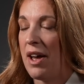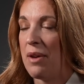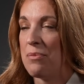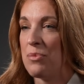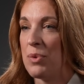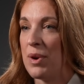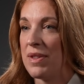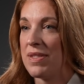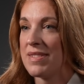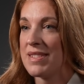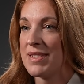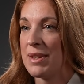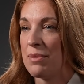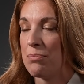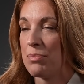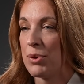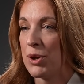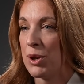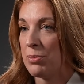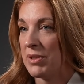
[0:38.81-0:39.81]
with
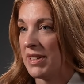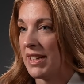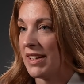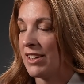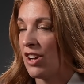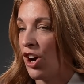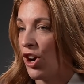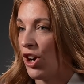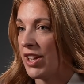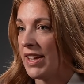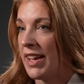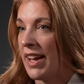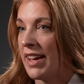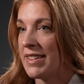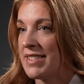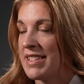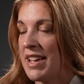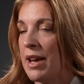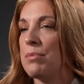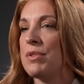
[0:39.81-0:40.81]
some permanent
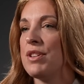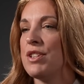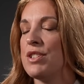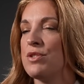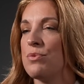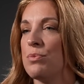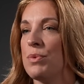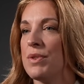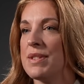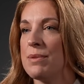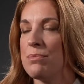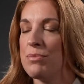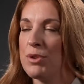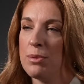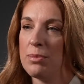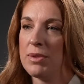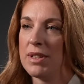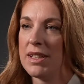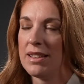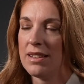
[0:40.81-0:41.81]
cardiac damage, with some
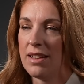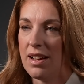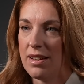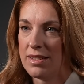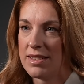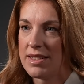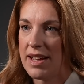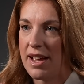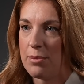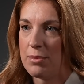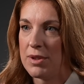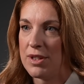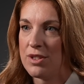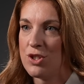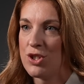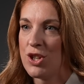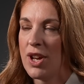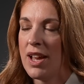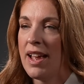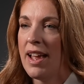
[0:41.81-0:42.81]
permanent lung
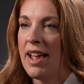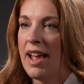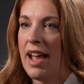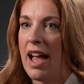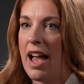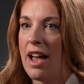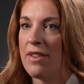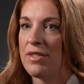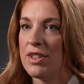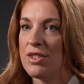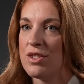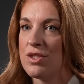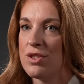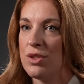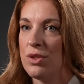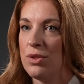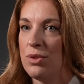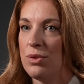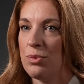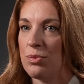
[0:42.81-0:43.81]
damage, having
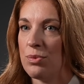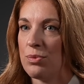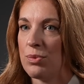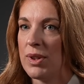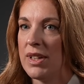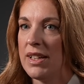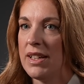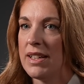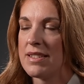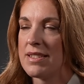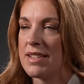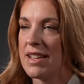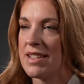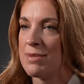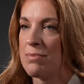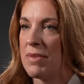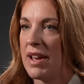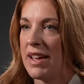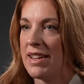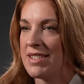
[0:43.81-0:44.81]
to
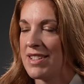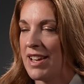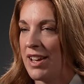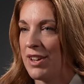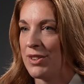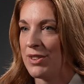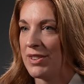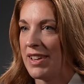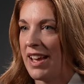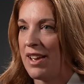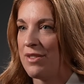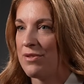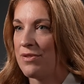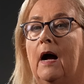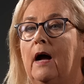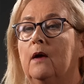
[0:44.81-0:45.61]
reassess my entire life.